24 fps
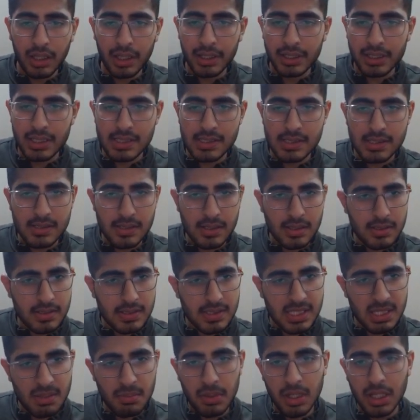It is
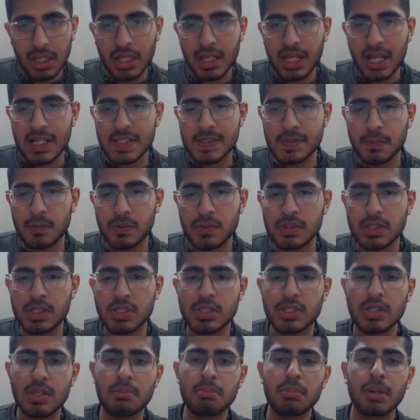similar as
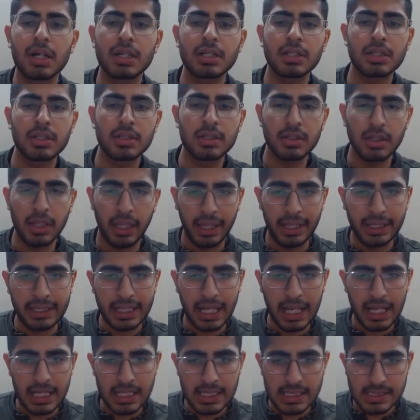position, but it
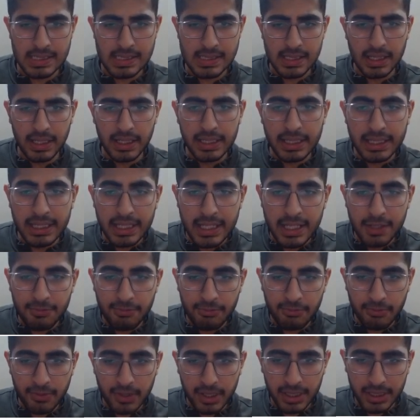has a
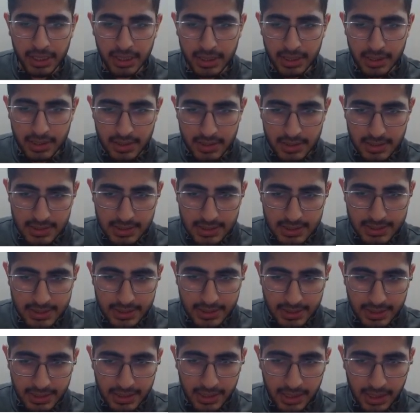different
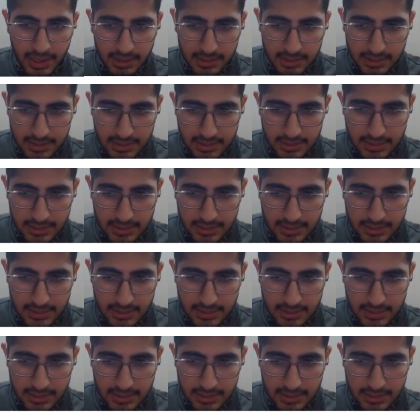syntax.